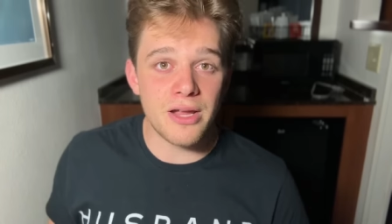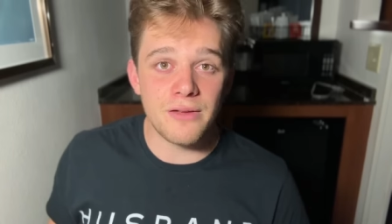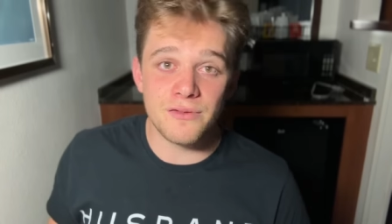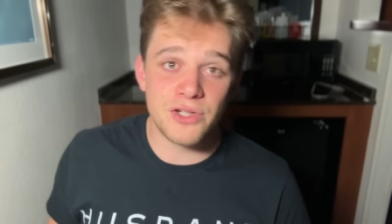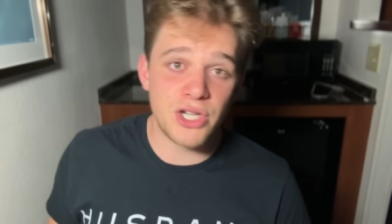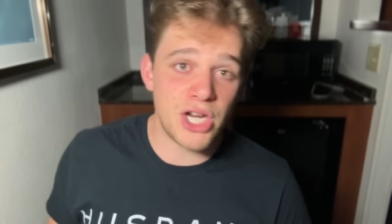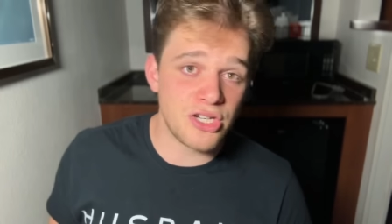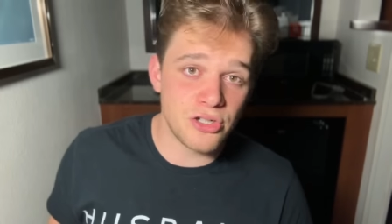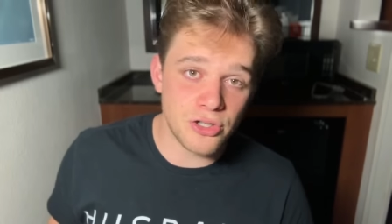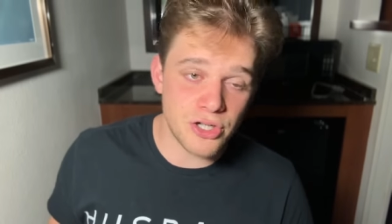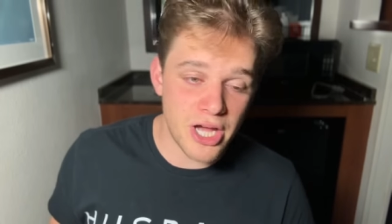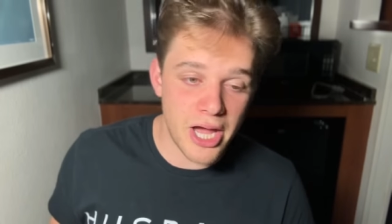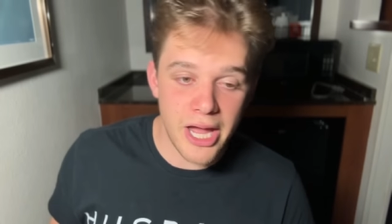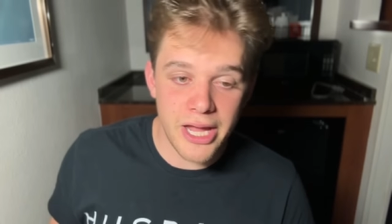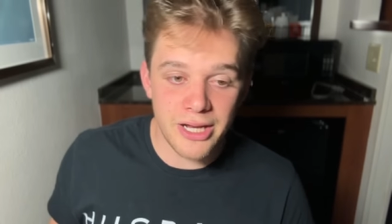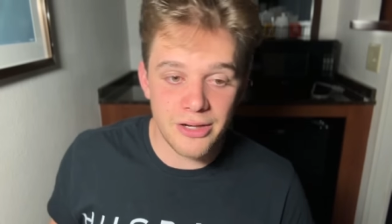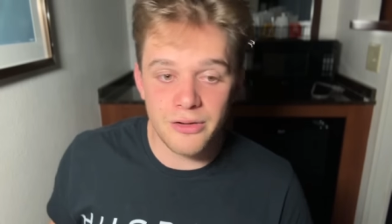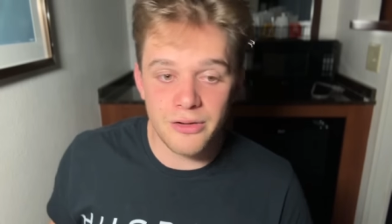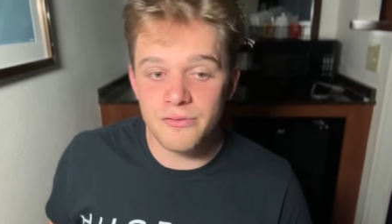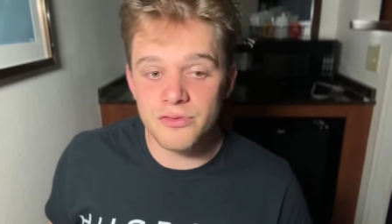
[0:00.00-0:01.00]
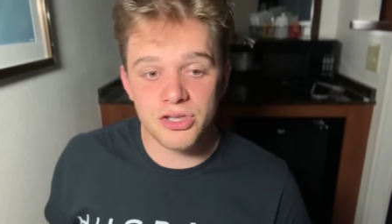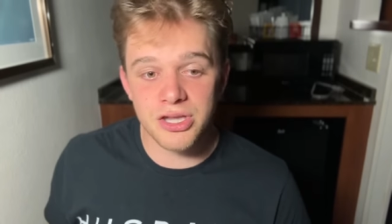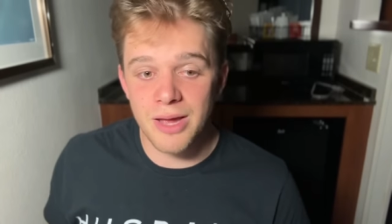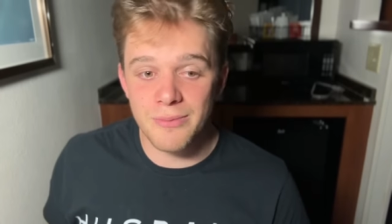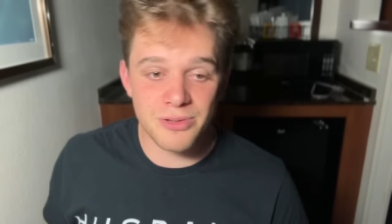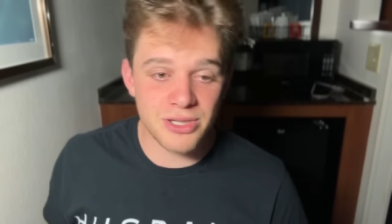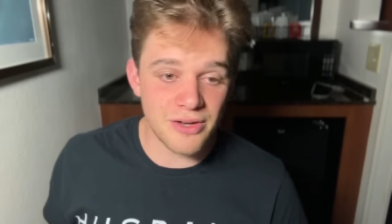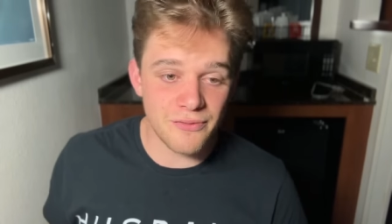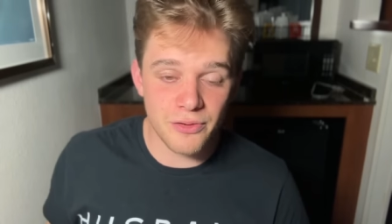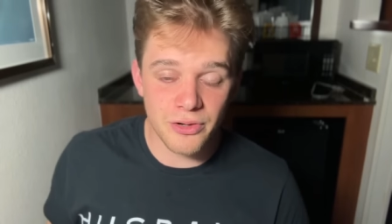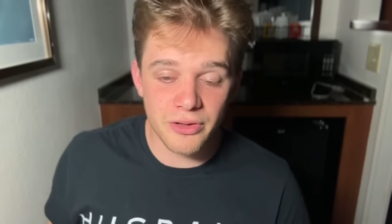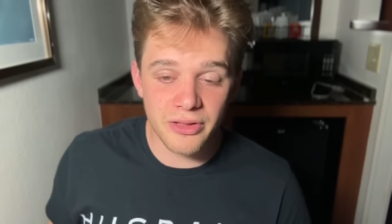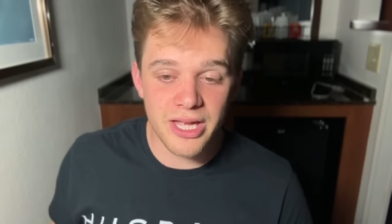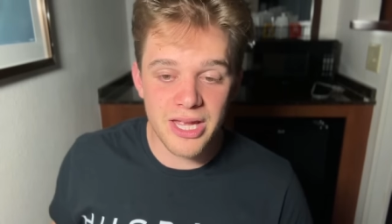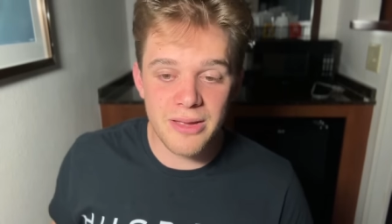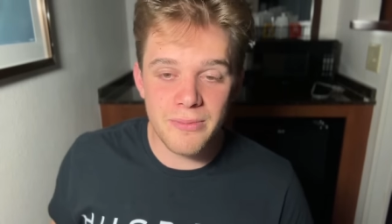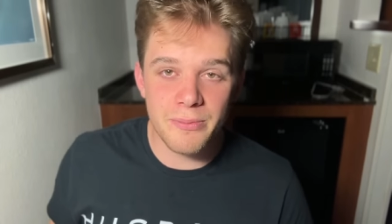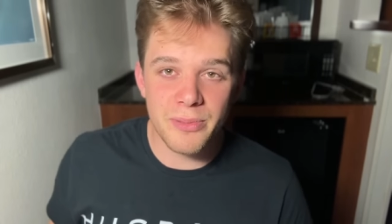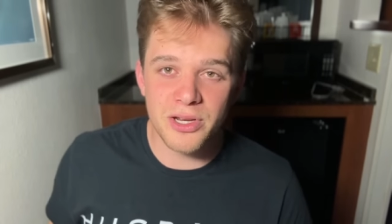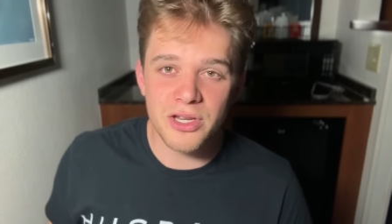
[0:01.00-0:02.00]
You've changed your diet, you've slept
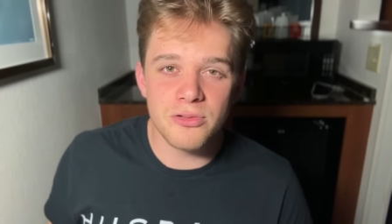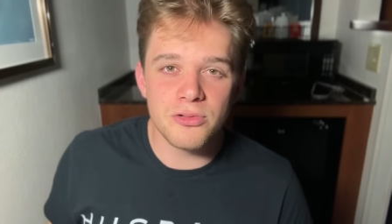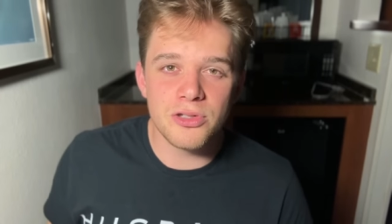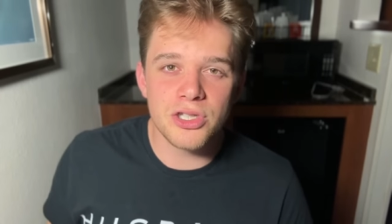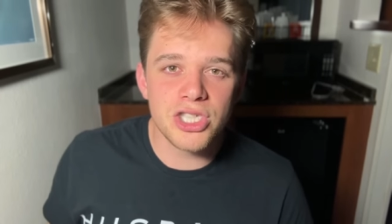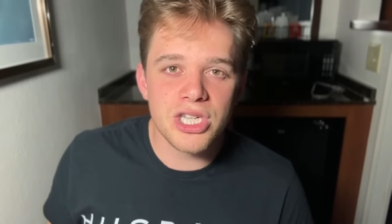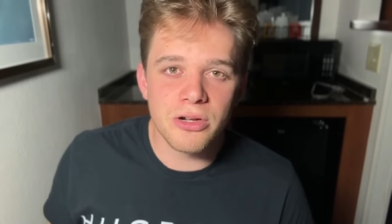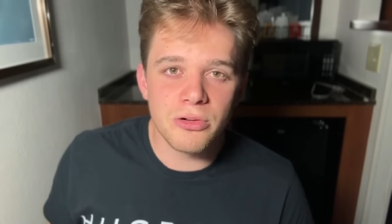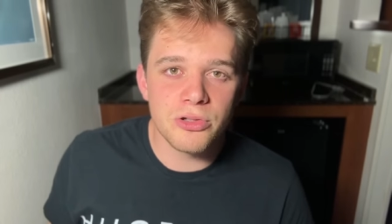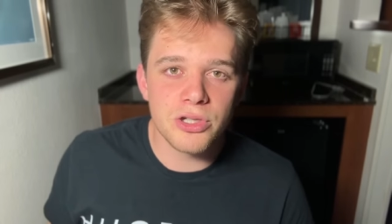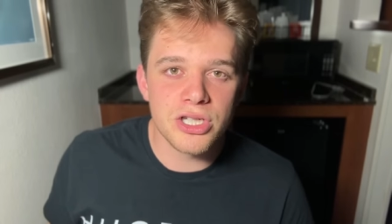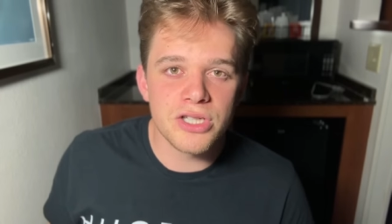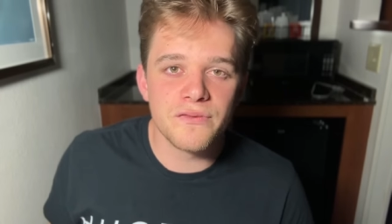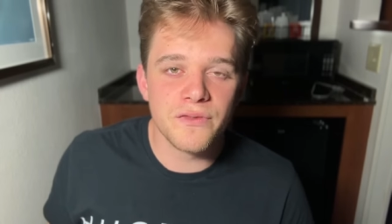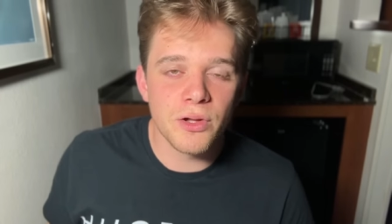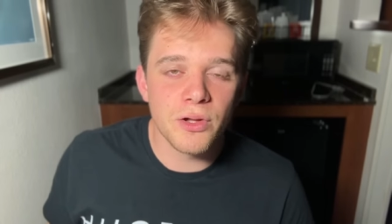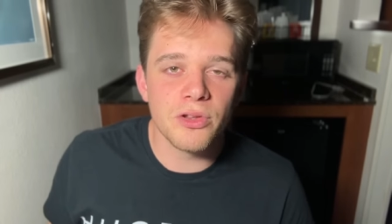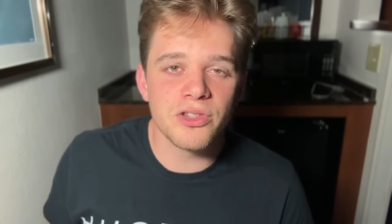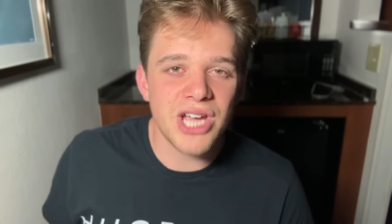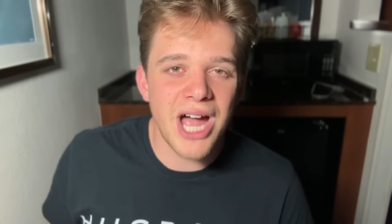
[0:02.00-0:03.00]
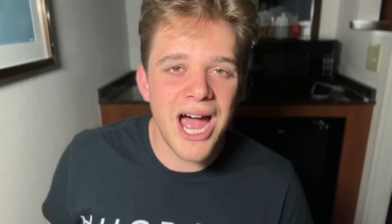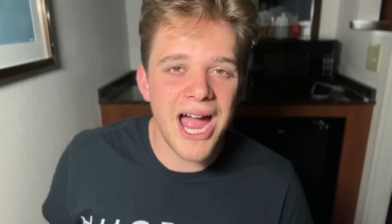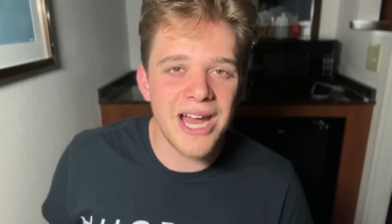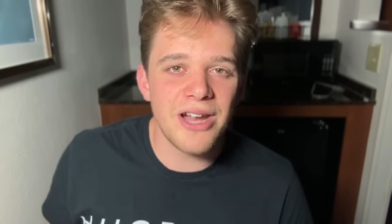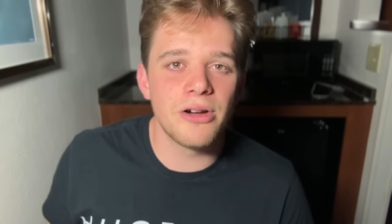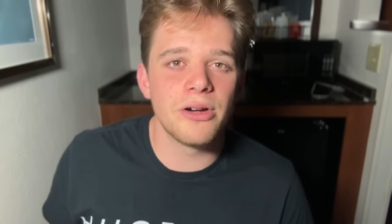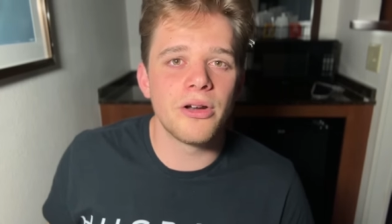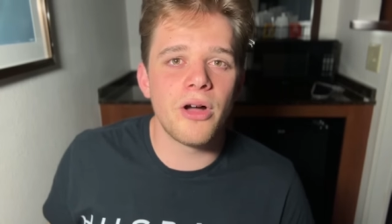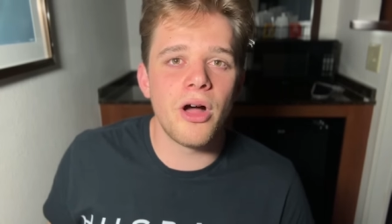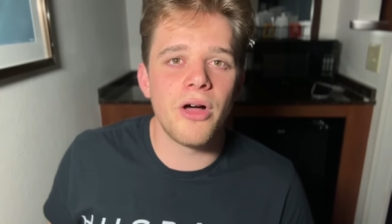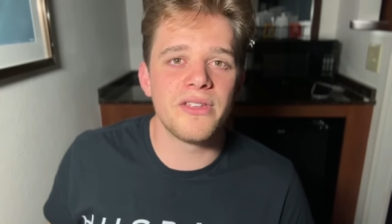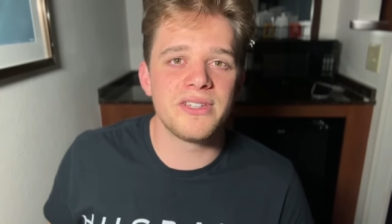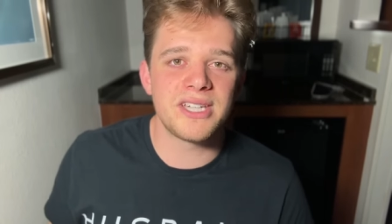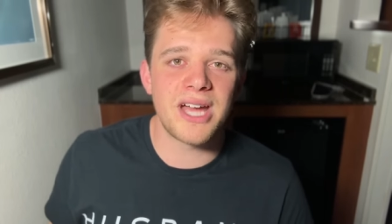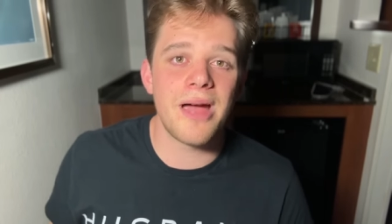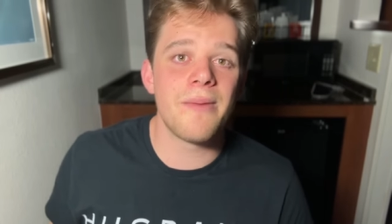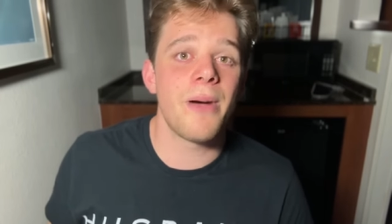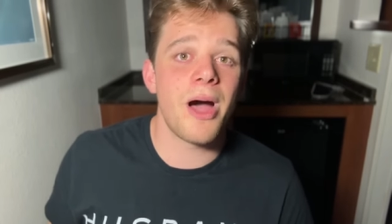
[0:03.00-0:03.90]
differently, but you still just feel tired all the time.